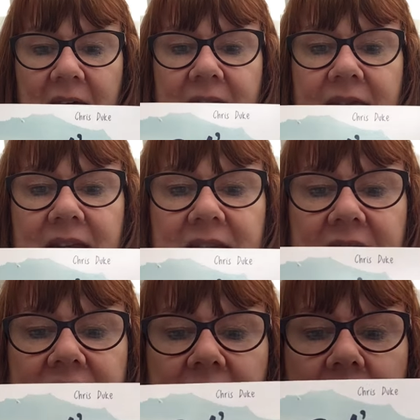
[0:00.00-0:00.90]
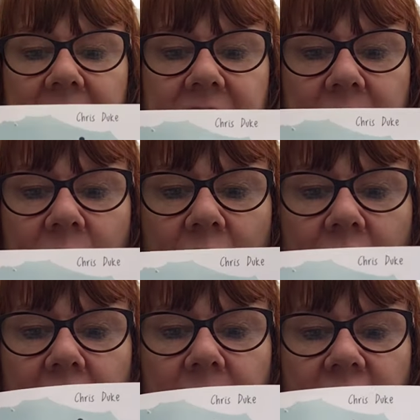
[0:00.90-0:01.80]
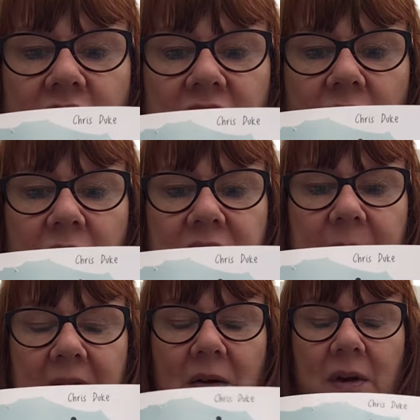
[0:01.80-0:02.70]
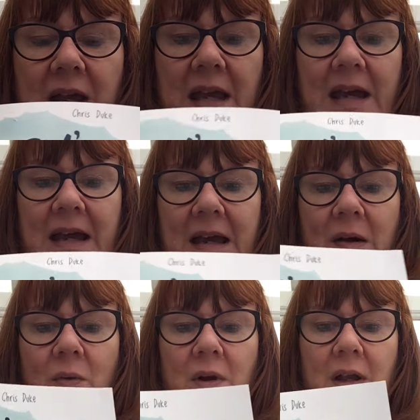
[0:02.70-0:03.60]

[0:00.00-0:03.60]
This is an amazing book which talks about how